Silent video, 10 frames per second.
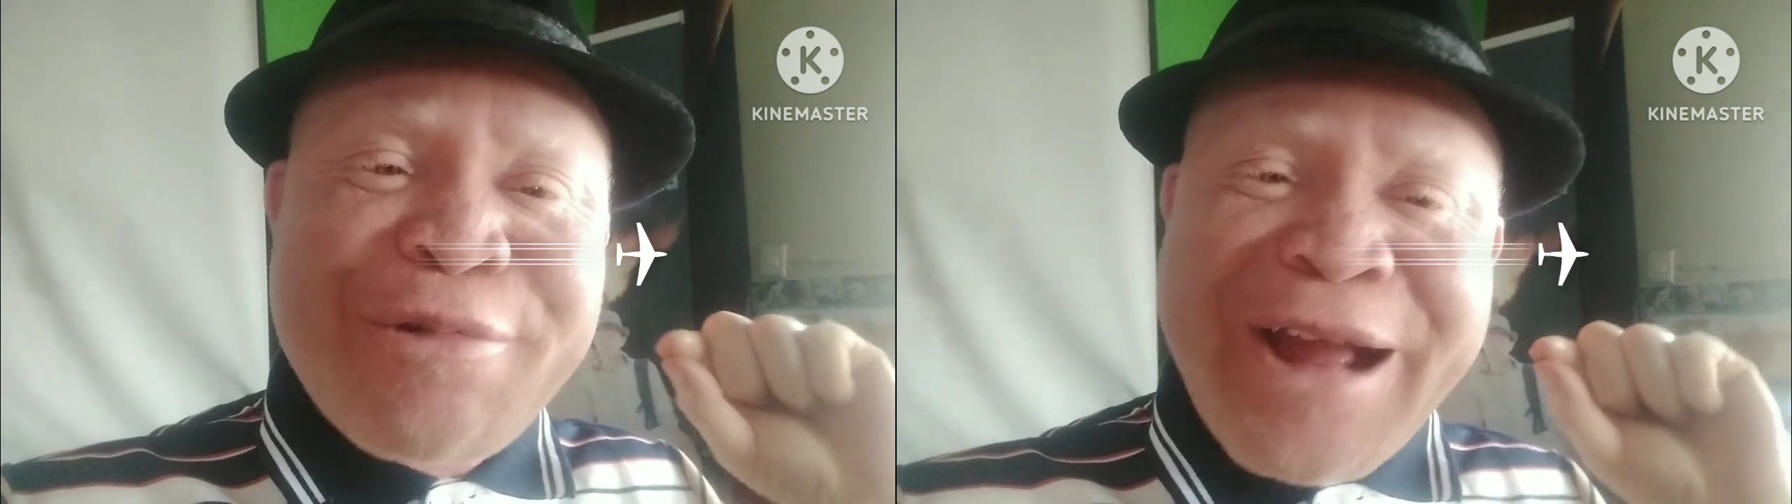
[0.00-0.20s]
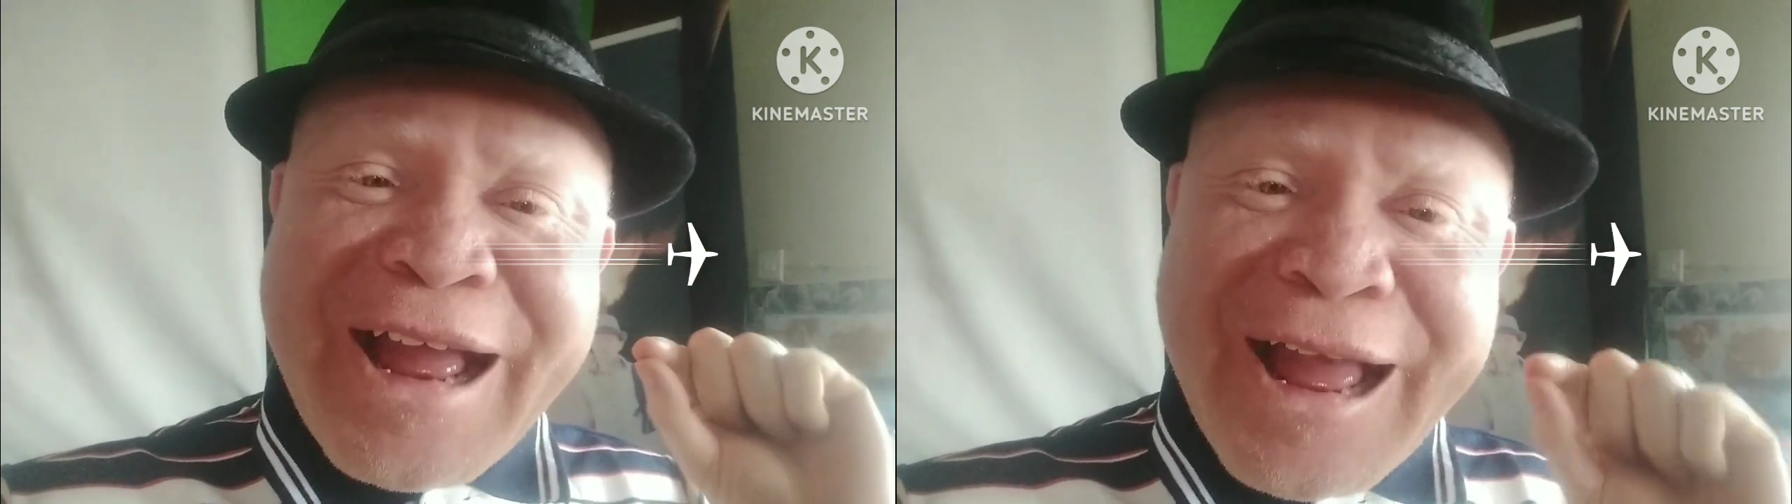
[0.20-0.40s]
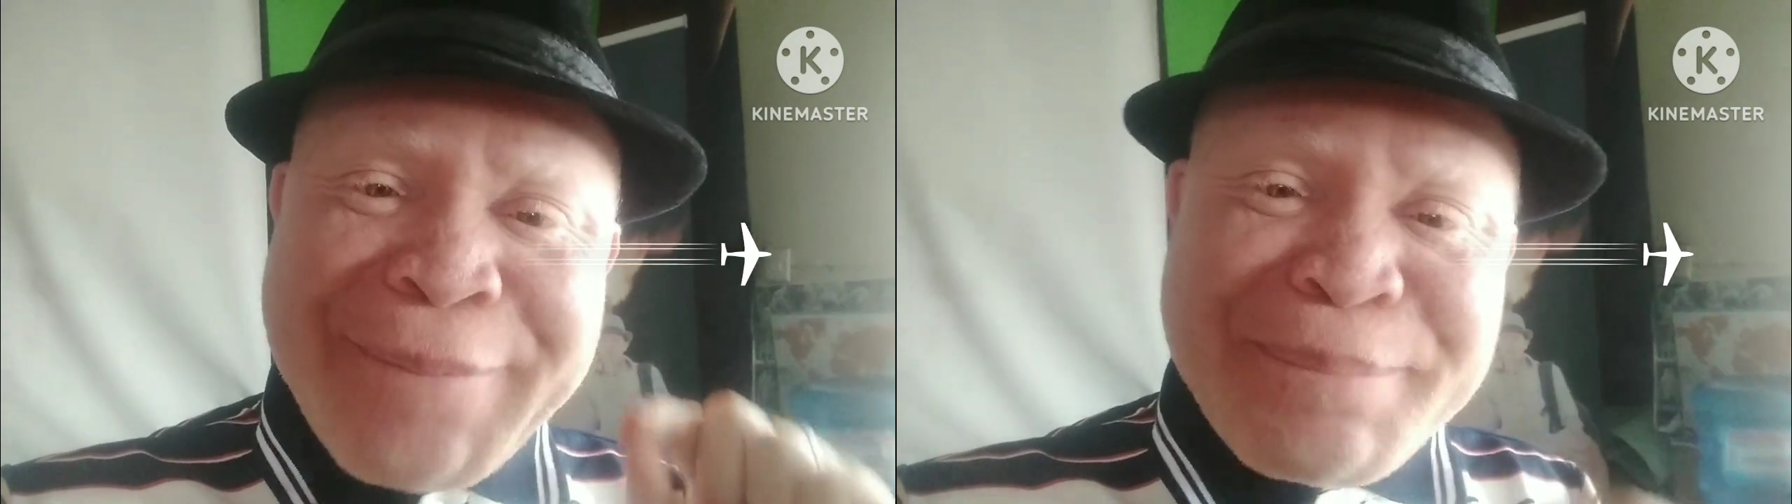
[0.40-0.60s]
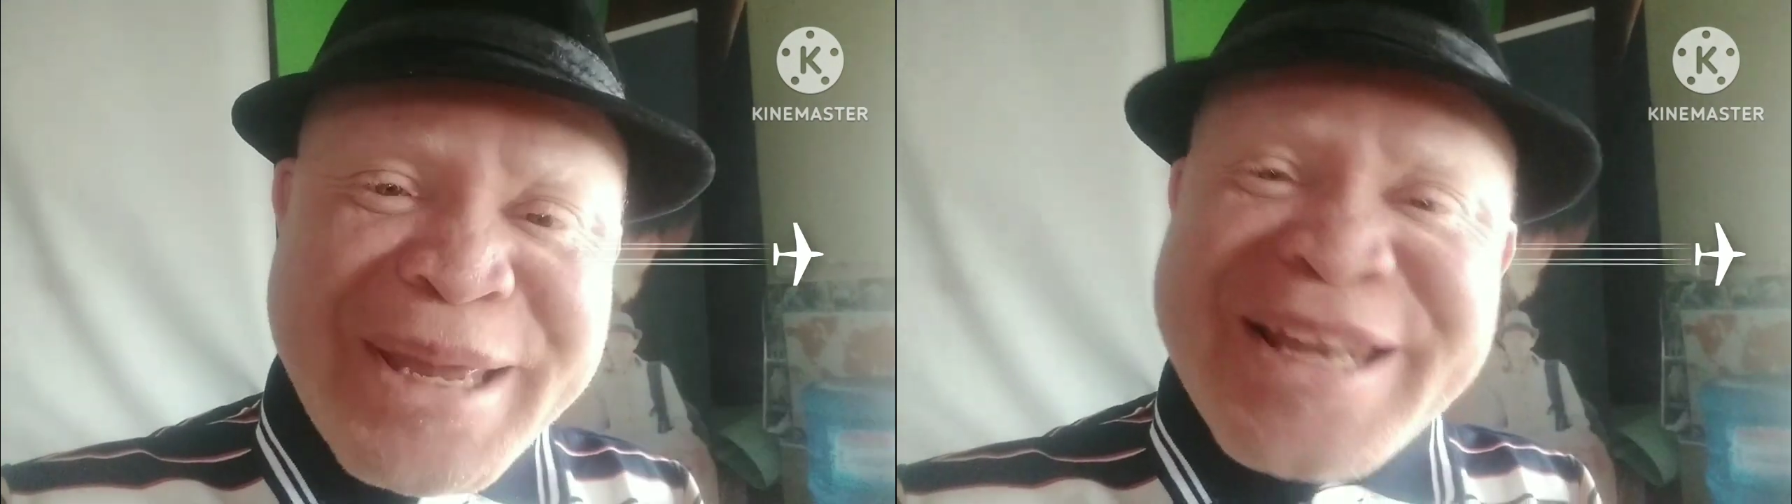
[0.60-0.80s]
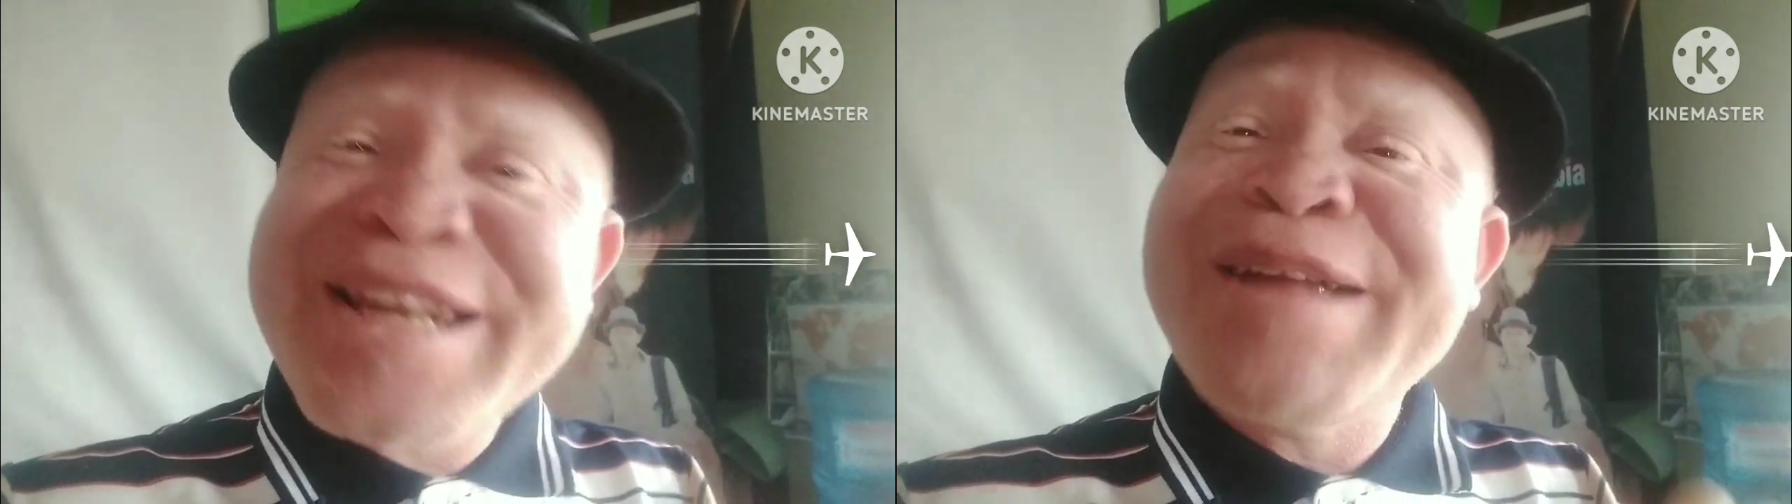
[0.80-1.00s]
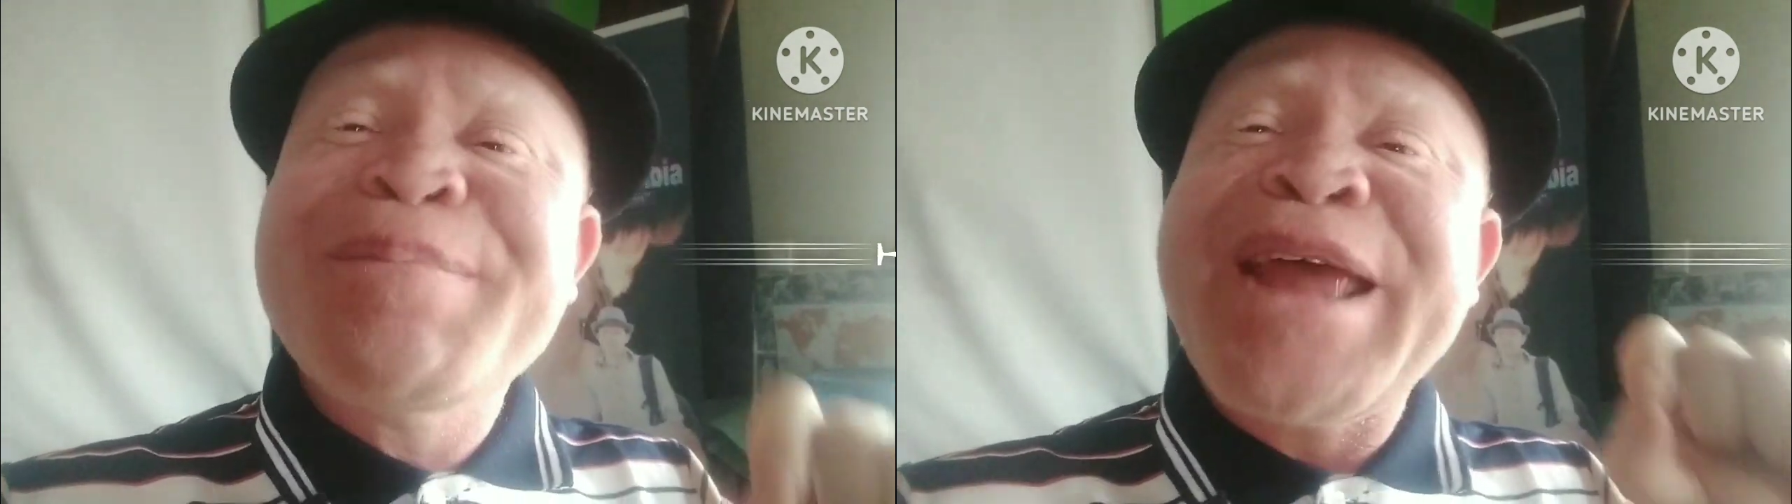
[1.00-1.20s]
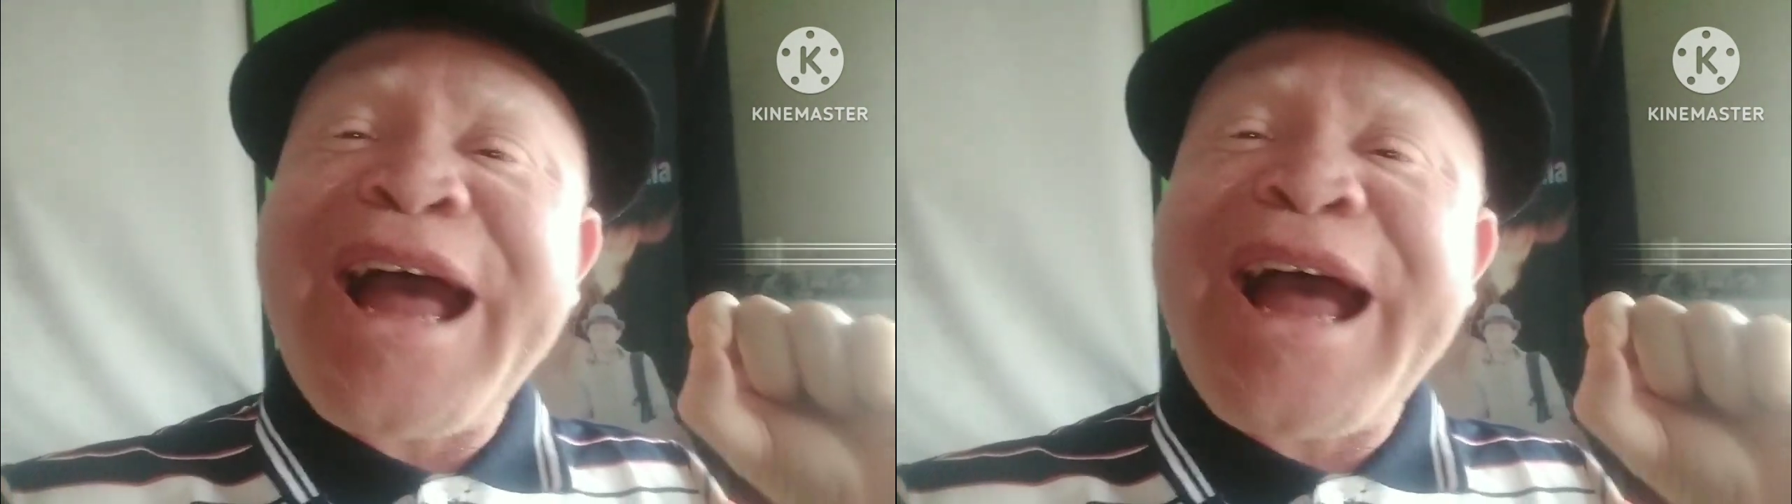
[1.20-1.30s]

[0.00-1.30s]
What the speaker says: to happen